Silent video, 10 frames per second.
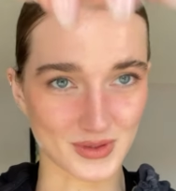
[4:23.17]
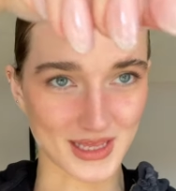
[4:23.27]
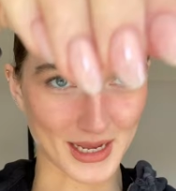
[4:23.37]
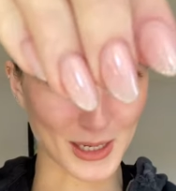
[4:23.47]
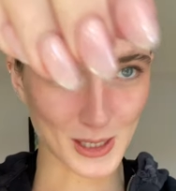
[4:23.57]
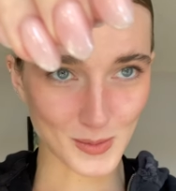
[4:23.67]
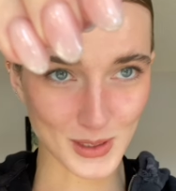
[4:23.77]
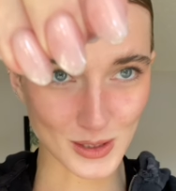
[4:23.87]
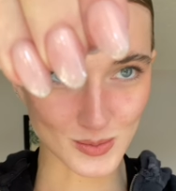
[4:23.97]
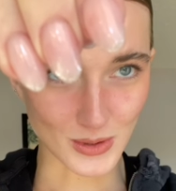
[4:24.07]
with like a little bit
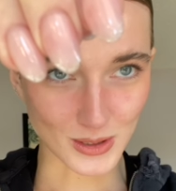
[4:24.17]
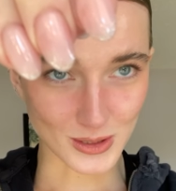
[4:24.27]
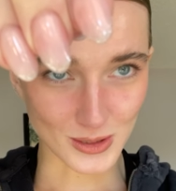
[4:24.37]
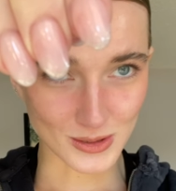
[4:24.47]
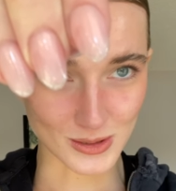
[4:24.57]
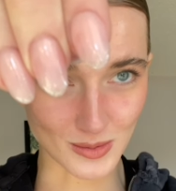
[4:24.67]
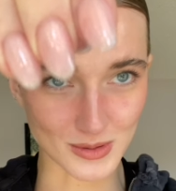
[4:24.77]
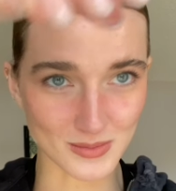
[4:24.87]
of sparkle on the top.